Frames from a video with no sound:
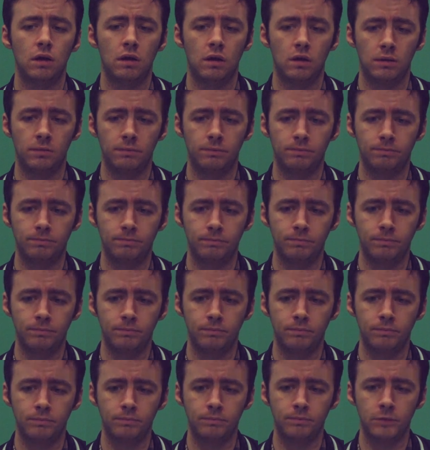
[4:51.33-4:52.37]

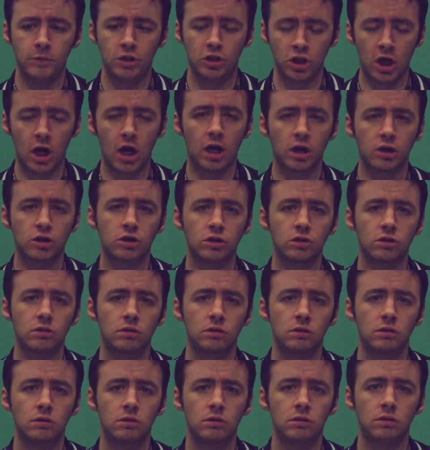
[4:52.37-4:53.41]
Um, Josh
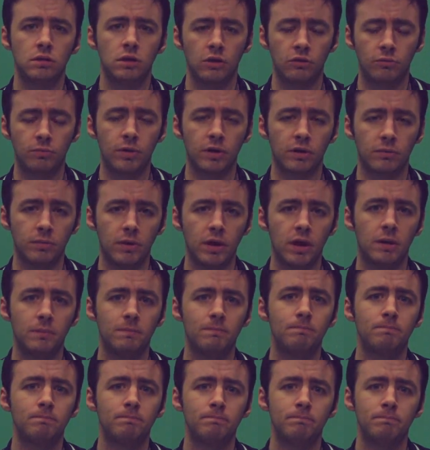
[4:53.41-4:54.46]
has picked me
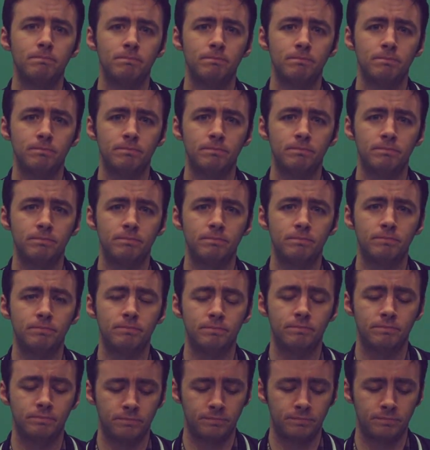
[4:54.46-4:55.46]
up.